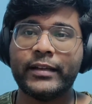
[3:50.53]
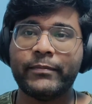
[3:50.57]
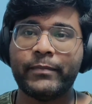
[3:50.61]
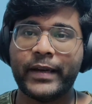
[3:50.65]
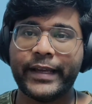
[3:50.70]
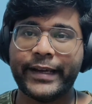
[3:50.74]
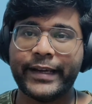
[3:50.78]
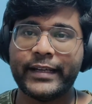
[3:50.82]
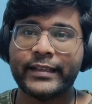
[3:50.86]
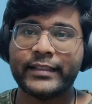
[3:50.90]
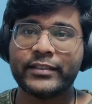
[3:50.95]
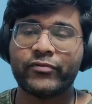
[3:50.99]
the
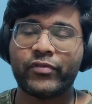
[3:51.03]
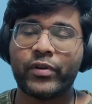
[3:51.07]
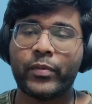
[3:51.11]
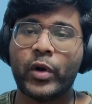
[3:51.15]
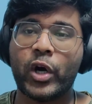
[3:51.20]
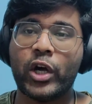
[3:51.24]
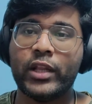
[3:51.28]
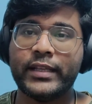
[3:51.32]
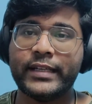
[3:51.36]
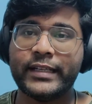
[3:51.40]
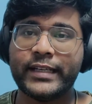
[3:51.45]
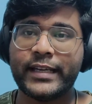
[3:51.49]
players from
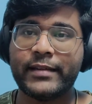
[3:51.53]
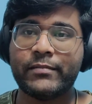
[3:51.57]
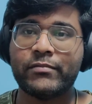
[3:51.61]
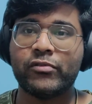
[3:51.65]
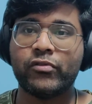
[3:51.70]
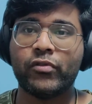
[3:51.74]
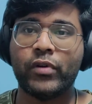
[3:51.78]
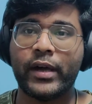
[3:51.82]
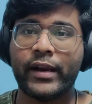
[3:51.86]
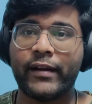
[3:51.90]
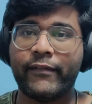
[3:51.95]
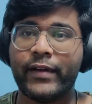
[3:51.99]
all the teams
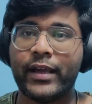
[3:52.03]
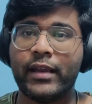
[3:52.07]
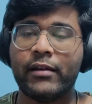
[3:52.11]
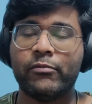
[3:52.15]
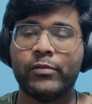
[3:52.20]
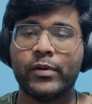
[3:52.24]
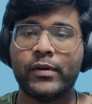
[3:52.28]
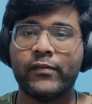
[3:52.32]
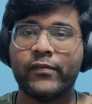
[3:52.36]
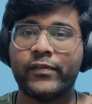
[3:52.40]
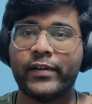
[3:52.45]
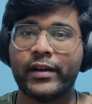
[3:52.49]
who are
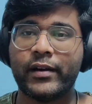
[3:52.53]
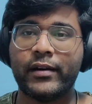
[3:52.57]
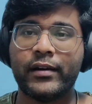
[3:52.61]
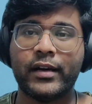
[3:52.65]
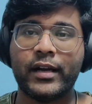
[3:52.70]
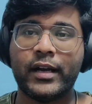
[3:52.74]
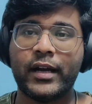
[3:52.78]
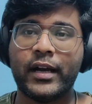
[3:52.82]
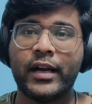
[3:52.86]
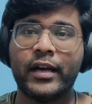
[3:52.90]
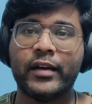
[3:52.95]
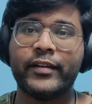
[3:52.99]
available for
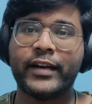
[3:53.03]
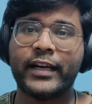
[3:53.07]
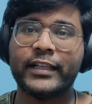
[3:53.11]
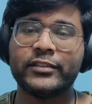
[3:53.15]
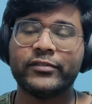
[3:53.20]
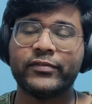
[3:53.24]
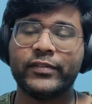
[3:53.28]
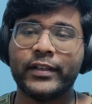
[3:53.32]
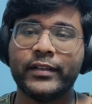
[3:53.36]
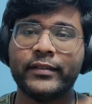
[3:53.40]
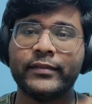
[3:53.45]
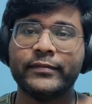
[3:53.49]

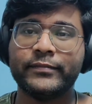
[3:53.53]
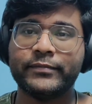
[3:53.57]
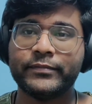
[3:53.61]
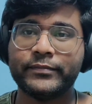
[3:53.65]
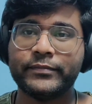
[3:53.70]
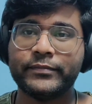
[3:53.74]
transfer.